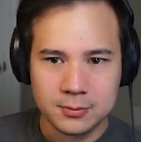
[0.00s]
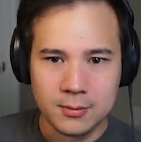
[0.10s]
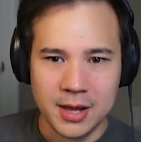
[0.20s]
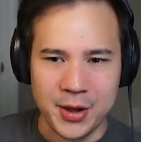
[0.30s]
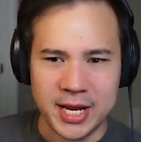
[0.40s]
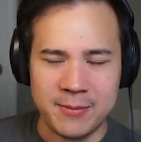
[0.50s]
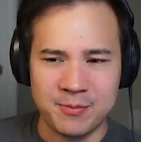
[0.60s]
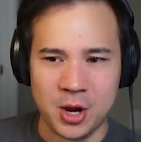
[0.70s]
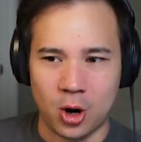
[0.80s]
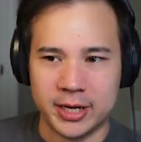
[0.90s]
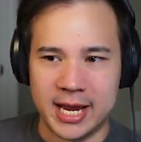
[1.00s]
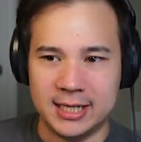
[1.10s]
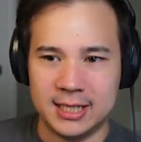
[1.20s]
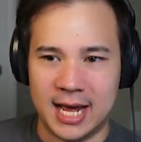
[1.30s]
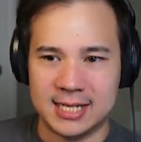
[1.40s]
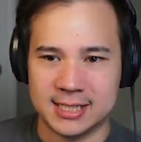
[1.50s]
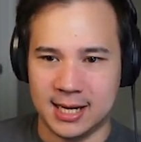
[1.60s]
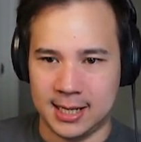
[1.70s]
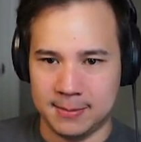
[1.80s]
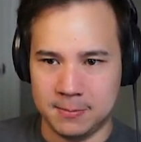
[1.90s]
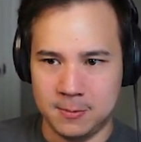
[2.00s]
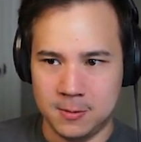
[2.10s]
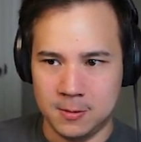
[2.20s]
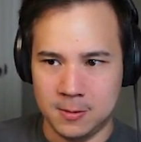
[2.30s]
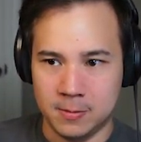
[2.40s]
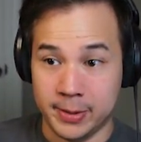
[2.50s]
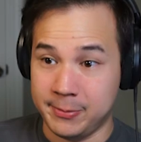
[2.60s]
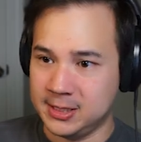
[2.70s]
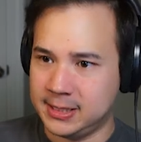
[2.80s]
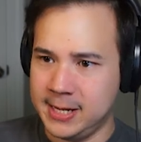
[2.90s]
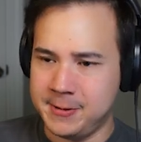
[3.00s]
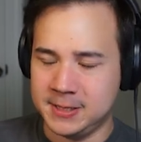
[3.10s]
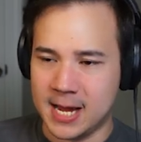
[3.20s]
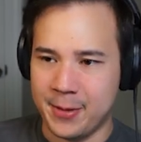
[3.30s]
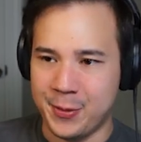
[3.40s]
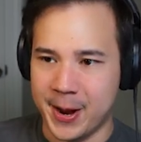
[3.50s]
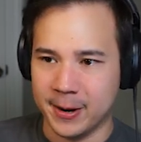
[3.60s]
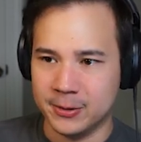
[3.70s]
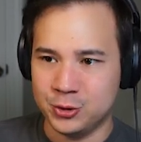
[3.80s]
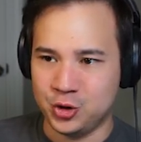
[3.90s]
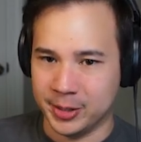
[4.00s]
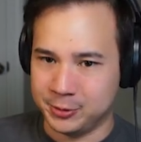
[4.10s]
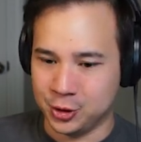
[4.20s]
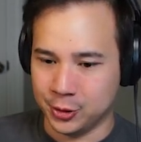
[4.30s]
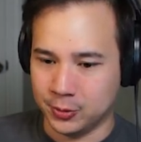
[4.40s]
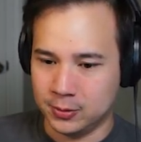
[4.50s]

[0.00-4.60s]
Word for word: I think it came from the arcade last time. Maybe it's keeping Dad there. Chip 2.